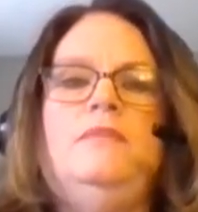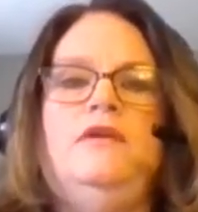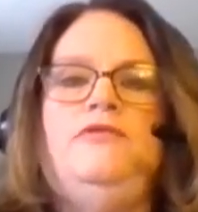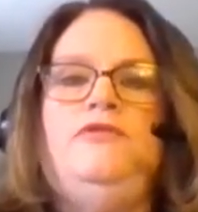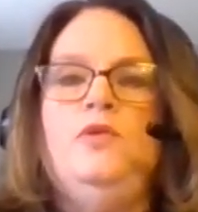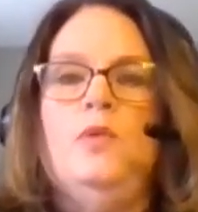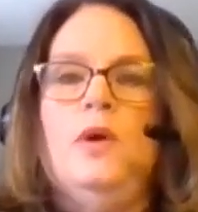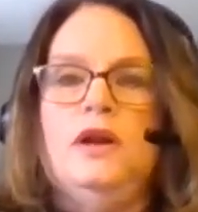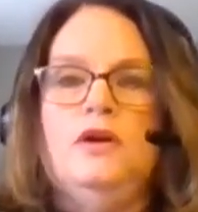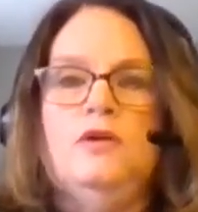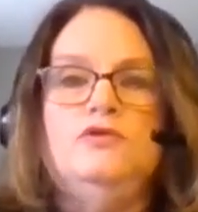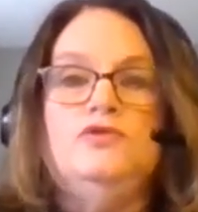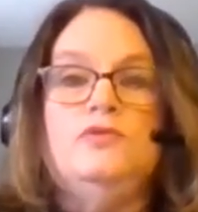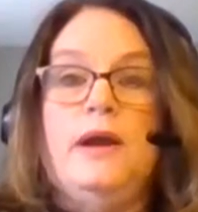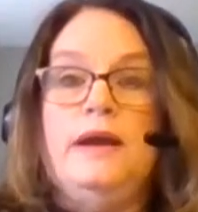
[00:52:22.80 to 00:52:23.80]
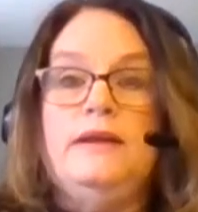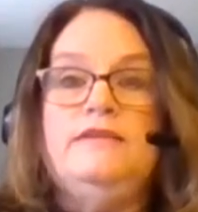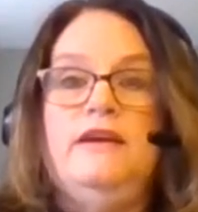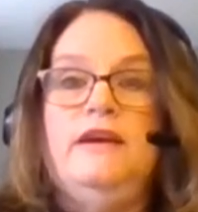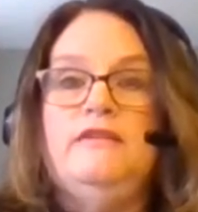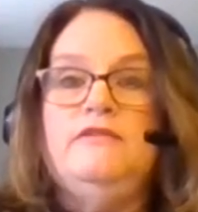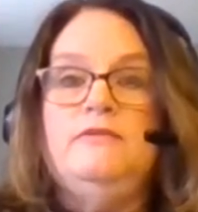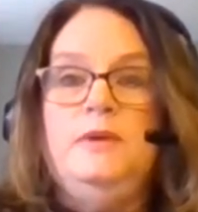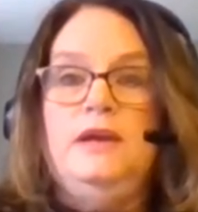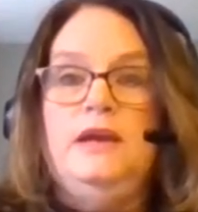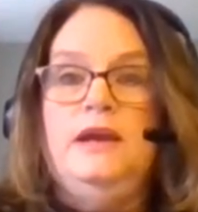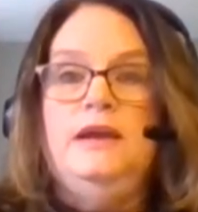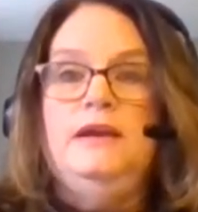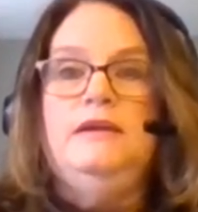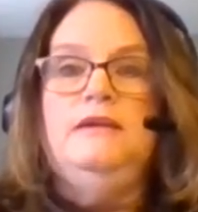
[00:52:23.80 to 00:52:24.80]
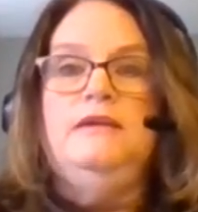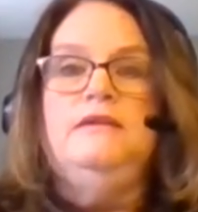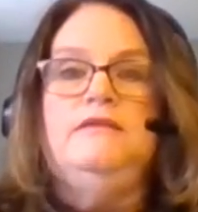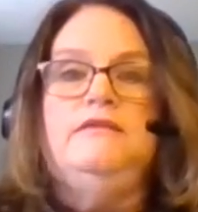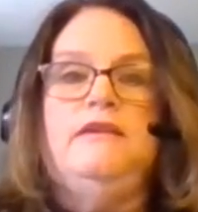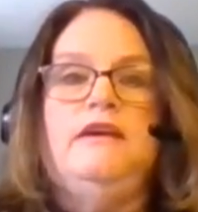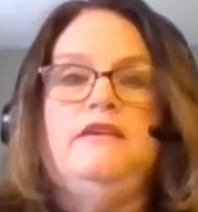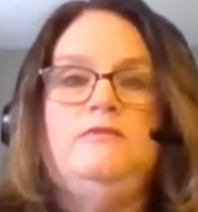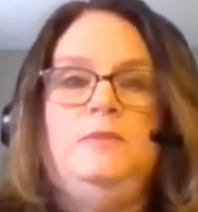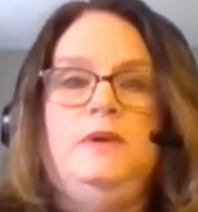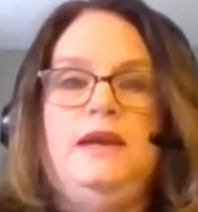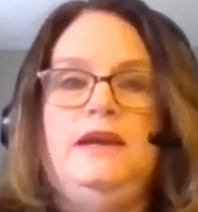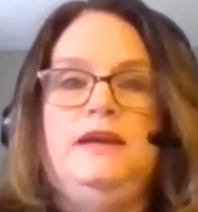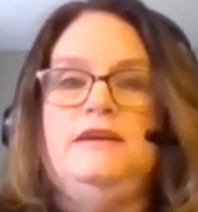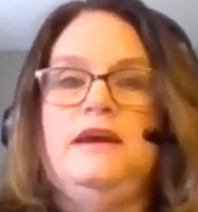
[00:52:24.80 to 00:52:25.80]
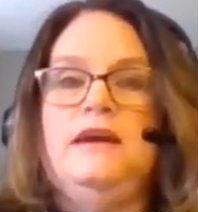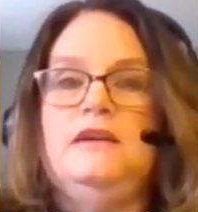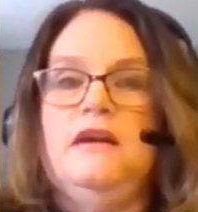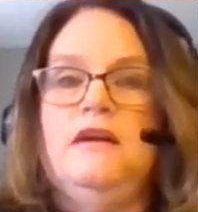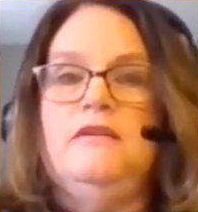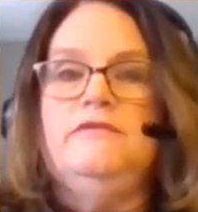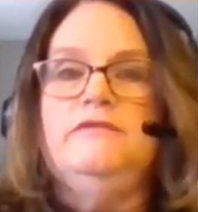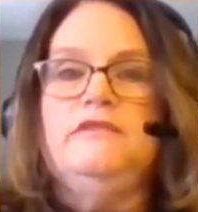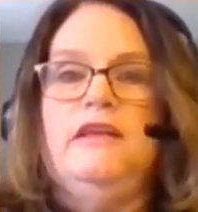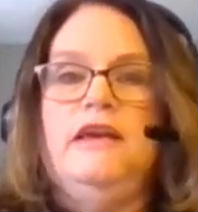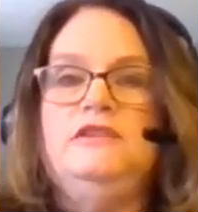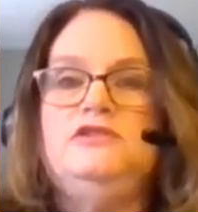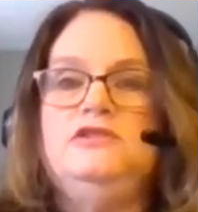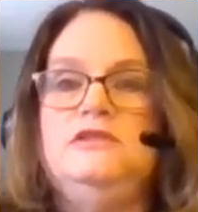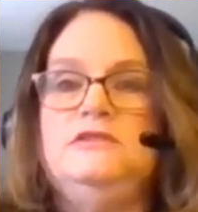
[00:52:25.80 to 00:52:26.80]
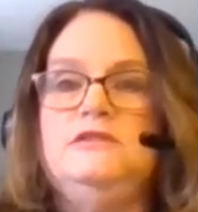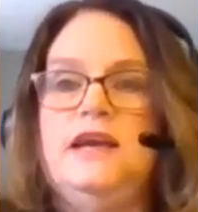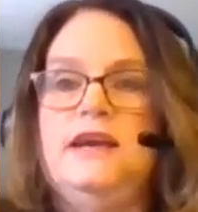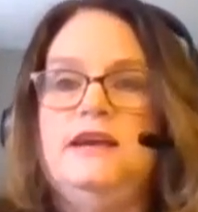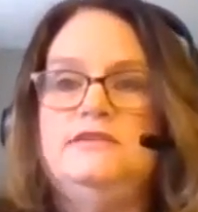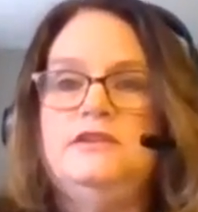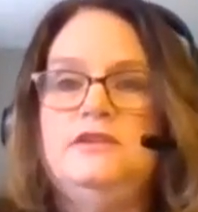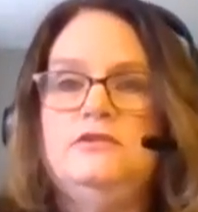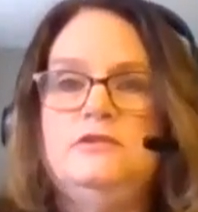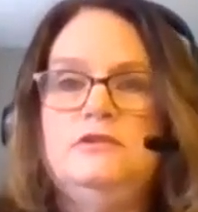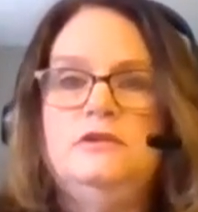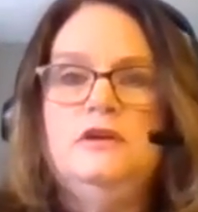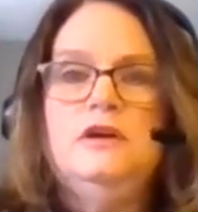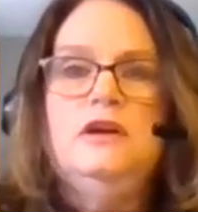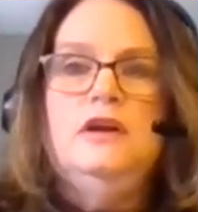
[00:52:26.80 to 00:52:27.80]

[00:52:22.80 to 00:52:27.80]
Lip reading: If you want to go direct to SBA, it's sba.gov/disaster.